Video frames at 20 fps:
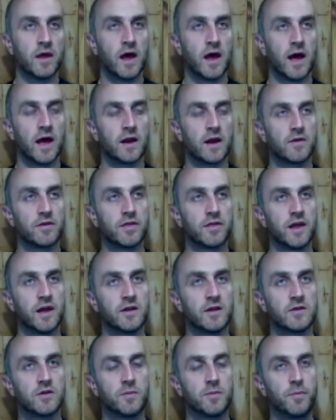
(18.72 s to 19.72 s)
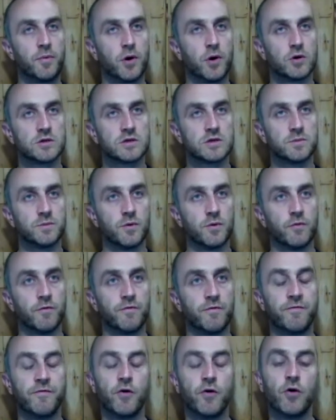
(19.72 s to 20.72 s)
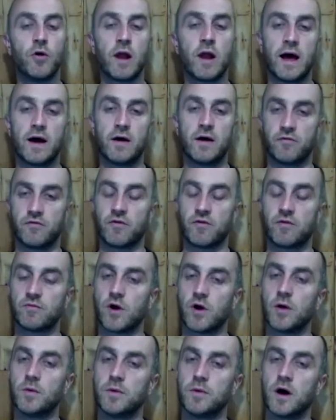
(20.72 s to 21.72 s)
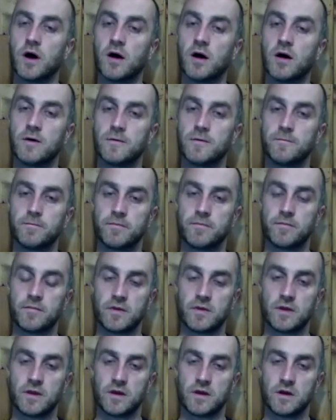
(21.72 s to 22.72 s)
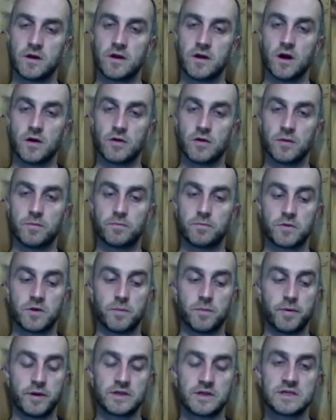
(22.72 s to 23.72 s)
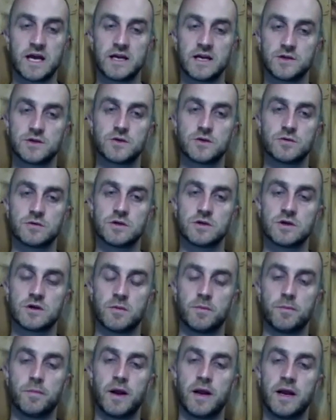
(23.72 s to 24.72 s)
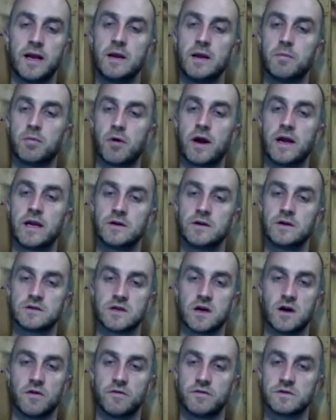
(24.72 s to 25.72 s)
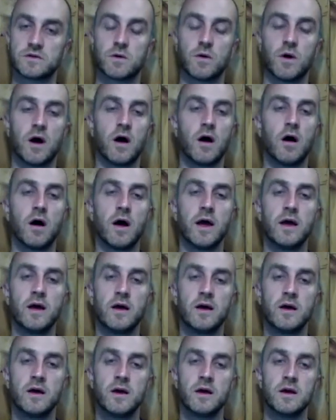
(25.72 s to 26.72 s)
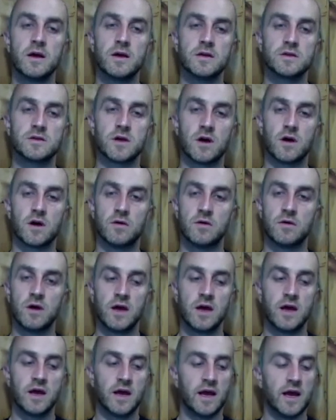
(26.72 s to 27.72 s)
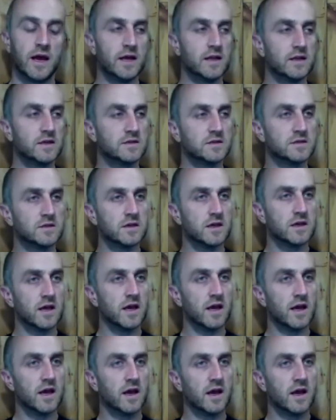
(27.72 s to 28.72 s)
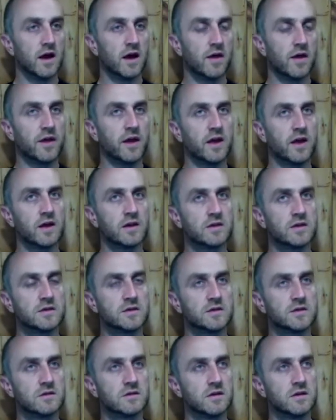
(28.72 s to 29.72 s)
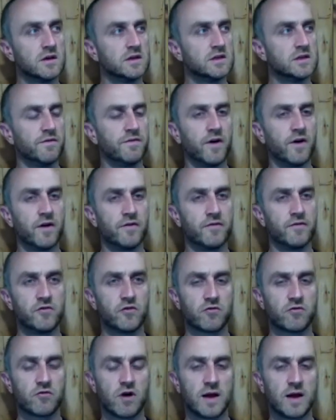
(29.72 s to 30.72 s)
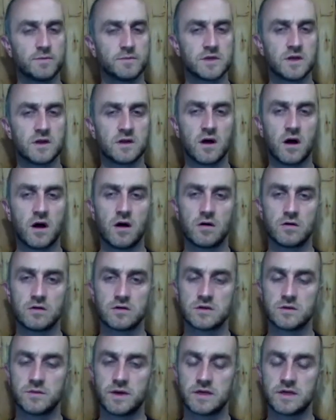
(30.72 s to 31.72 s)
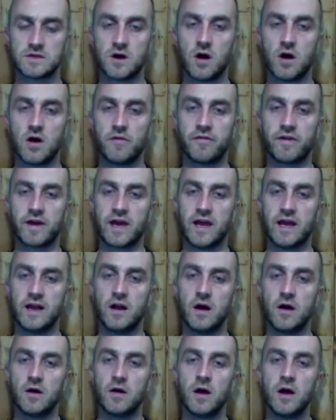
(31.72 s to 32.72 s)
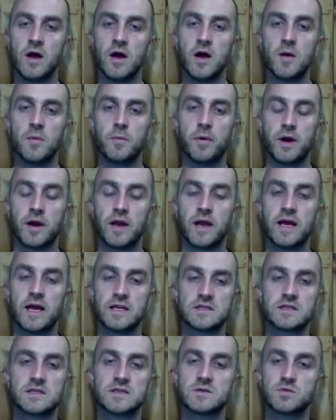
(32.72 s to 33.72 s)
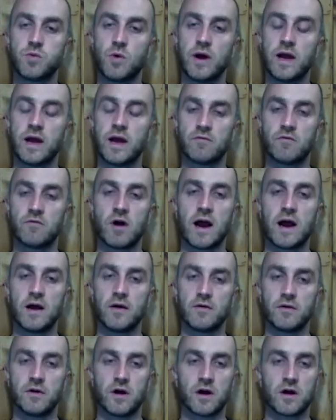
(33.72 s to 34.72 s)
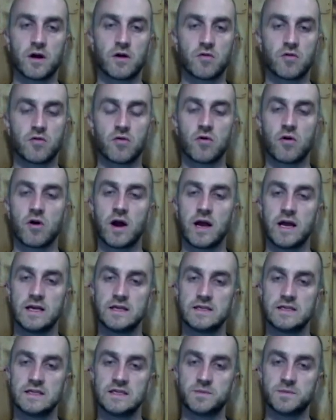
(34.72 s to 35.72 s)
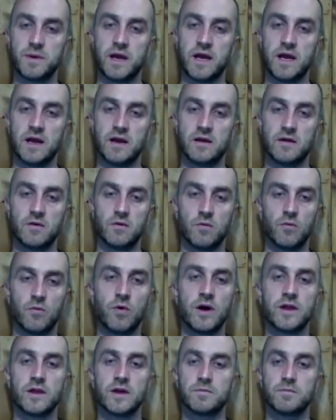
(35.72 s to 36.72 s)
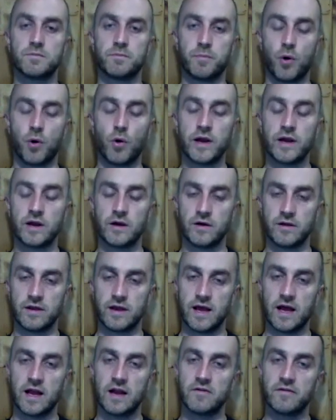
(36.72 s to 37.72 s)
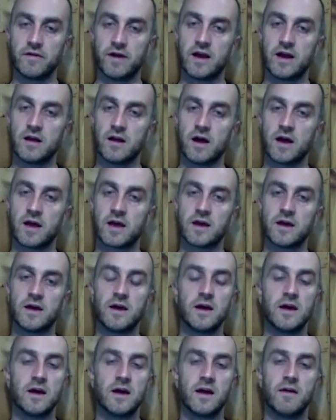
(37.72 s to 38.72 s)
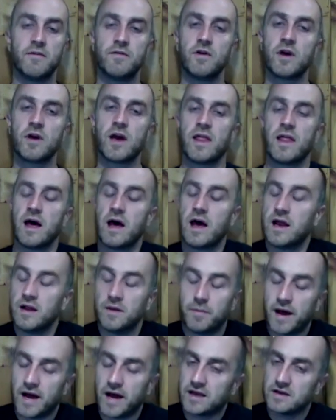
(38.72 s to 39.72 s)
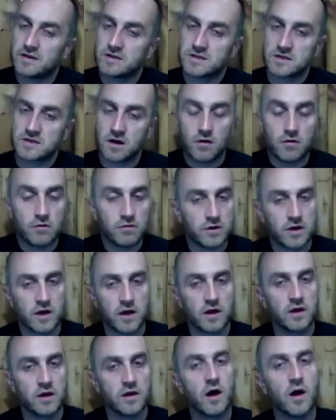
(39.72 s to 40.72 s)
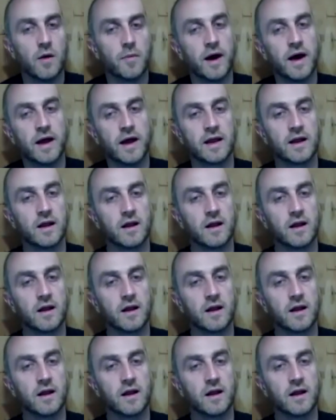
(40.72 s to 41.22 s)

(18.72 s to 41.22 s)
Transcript: And I think the possible fallout from rope dart, the potential to completely brain yourself is quite high. So it's, I think is it 500 grams, the dart, or something? It's a half a kilo, but it's swinging around at a crazy speed with a point on the end of it. Like, if you get that in the back of your skull, you're going to know about it.